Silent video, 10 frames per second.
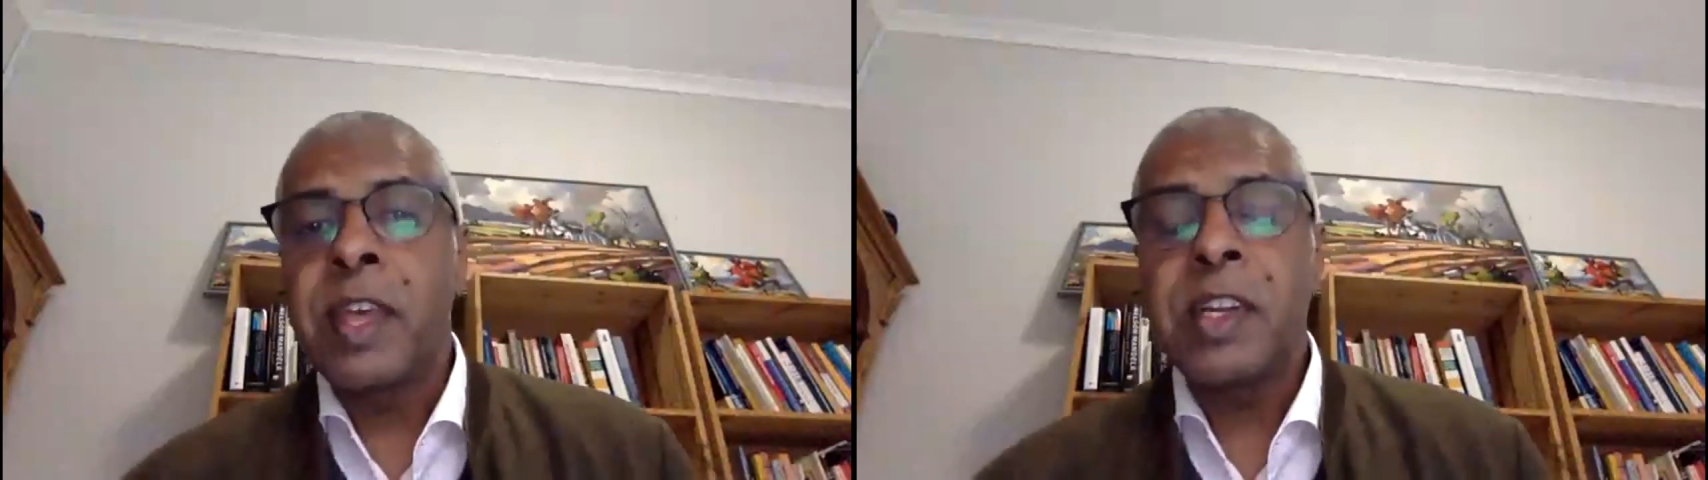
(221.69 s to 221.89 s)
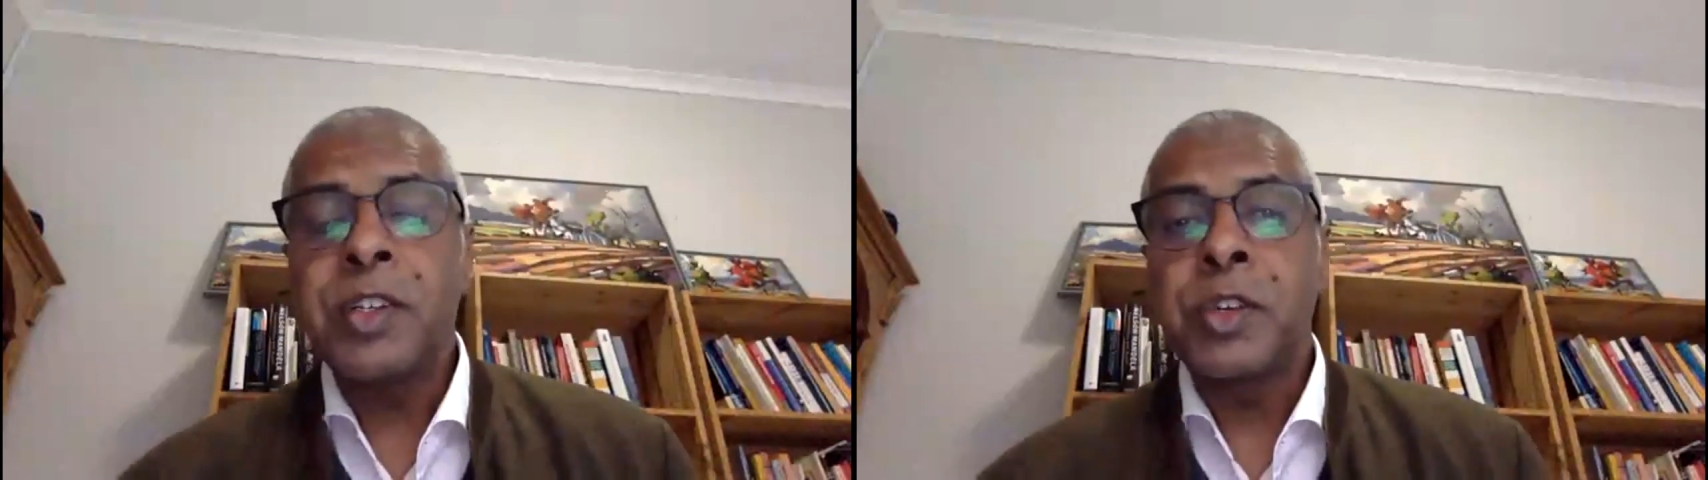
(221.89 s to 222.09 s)

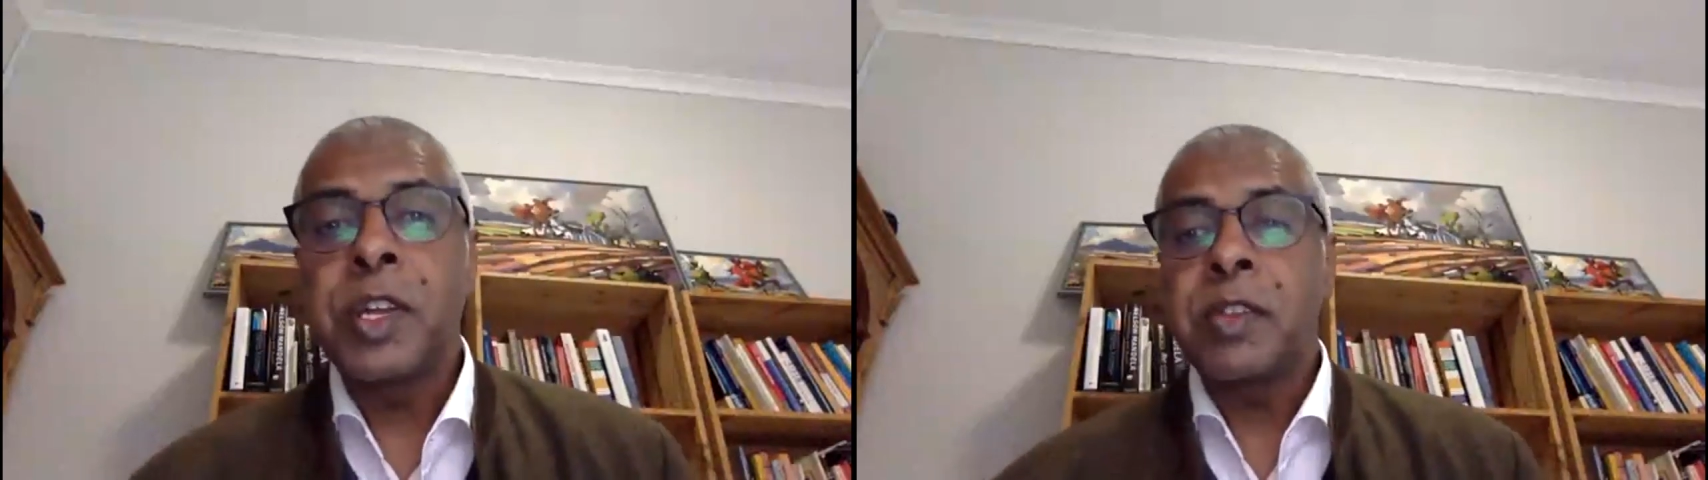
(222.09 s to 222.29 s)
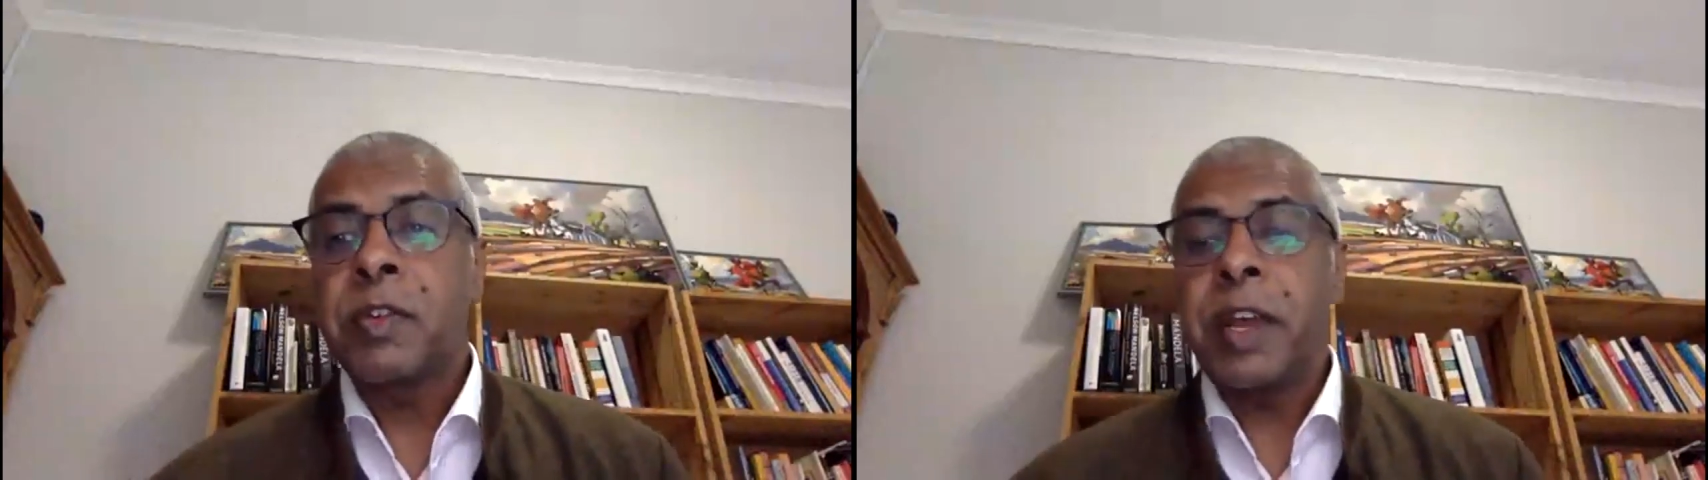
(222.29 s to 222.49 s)
And
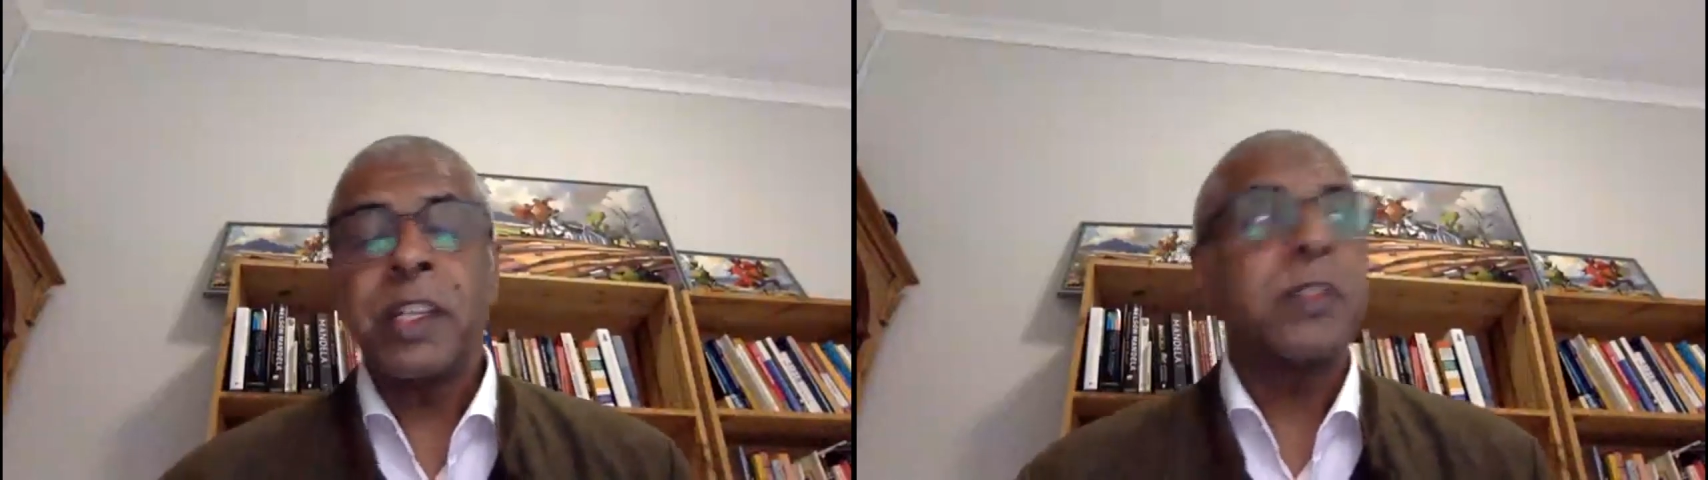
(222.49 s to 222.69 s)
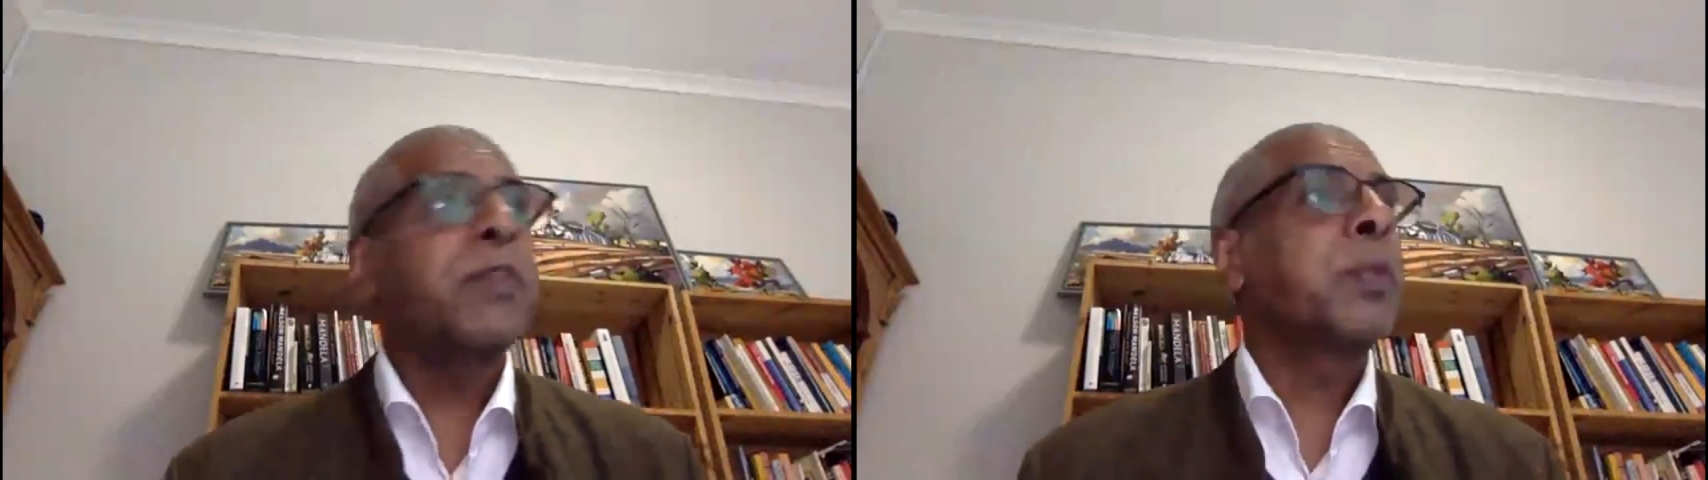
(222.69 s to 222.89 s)
then during
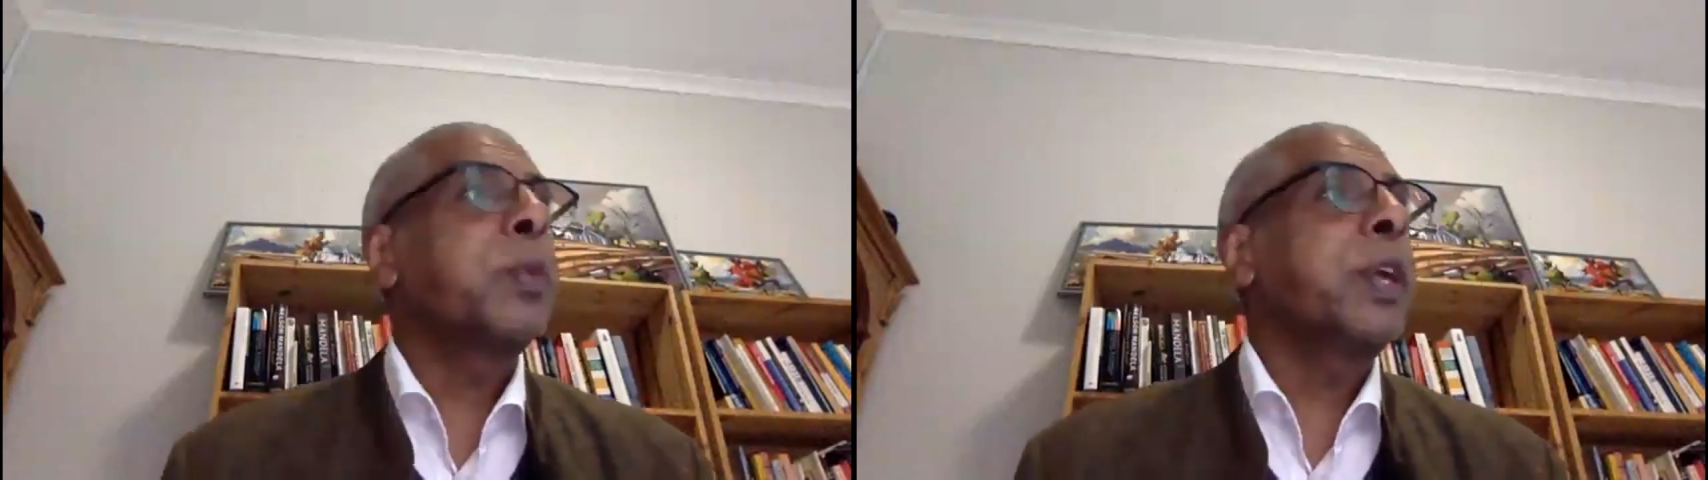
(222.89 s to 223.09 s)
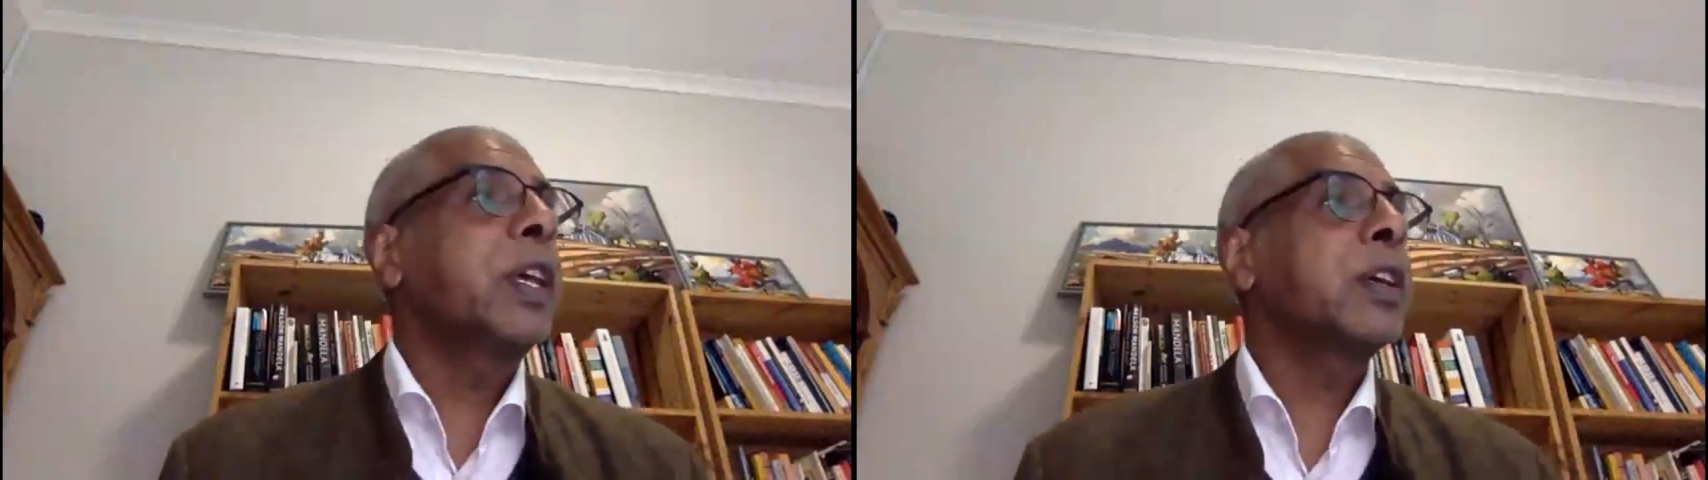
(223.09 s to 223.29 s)
the rest
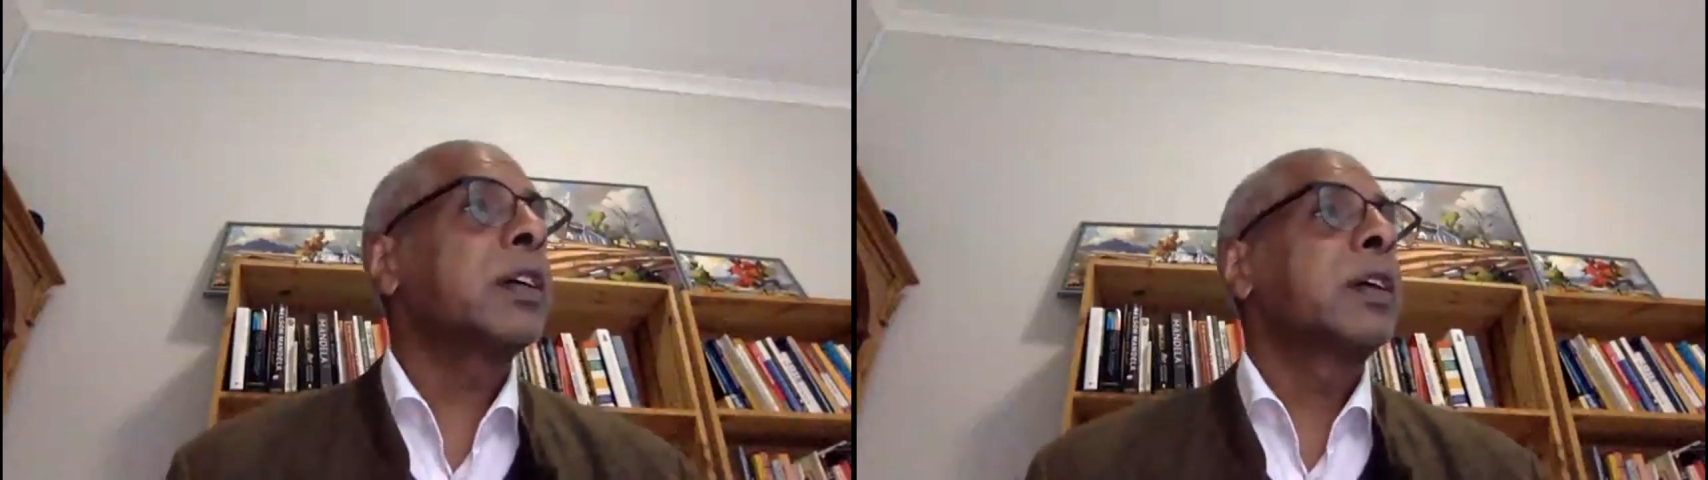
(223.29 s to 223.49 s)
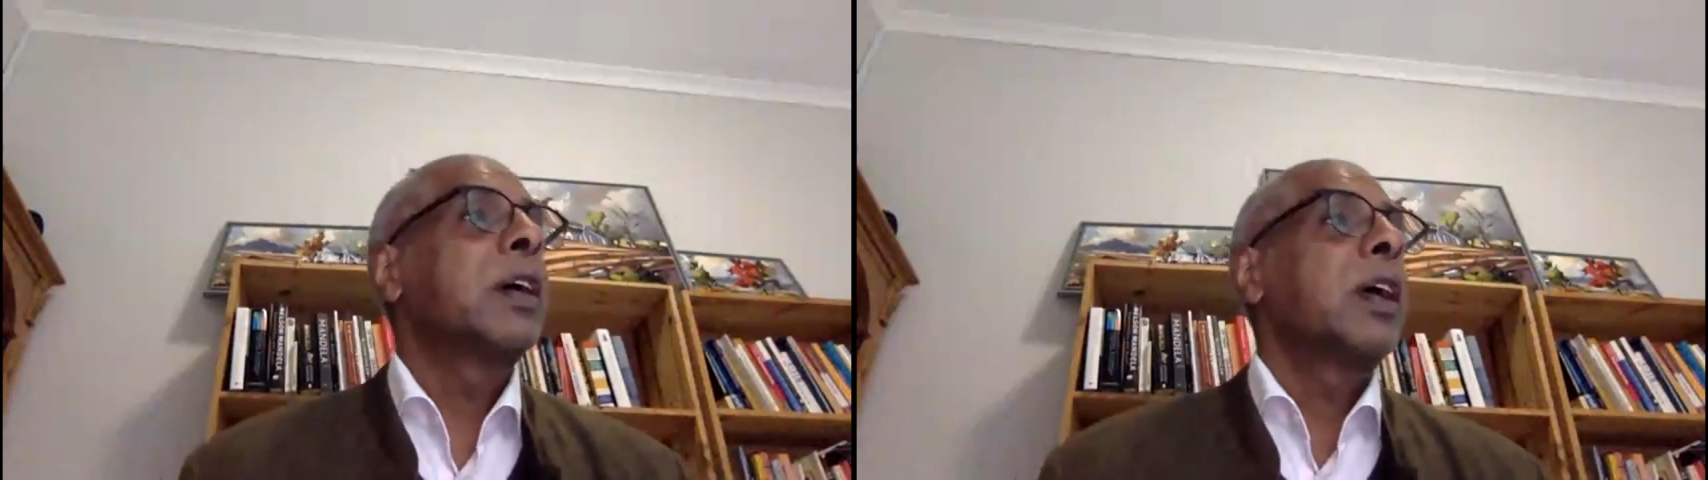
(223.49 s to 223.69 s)
of the
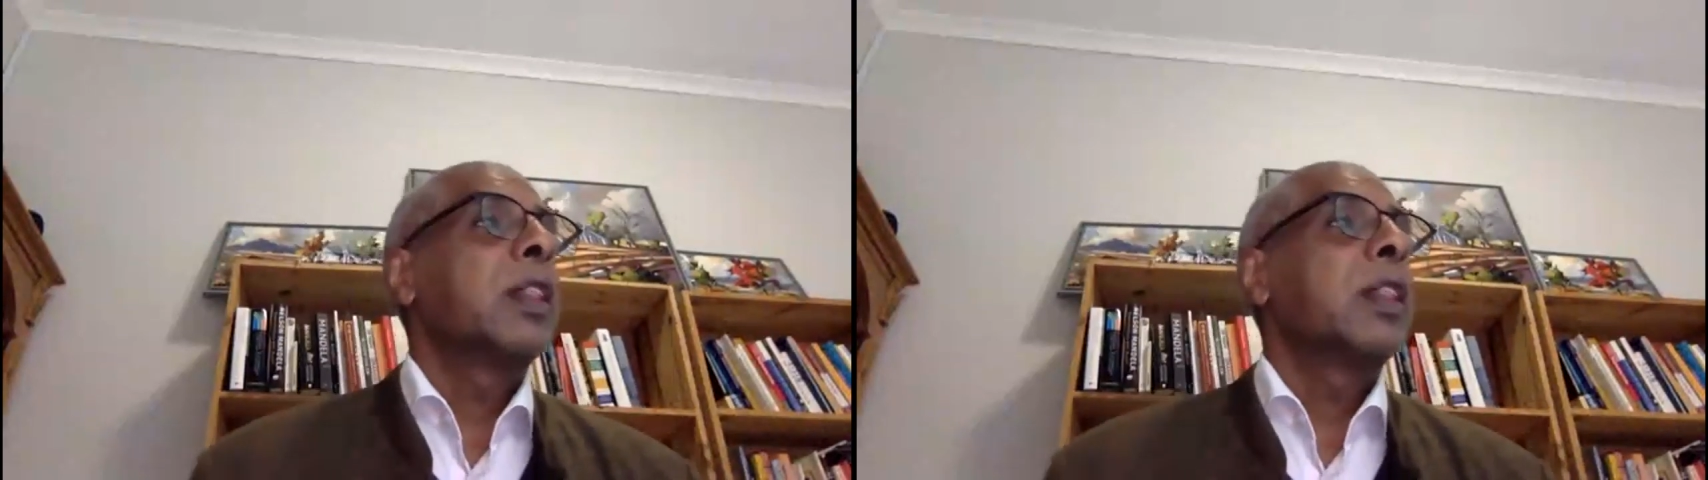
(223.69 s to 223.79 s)
week,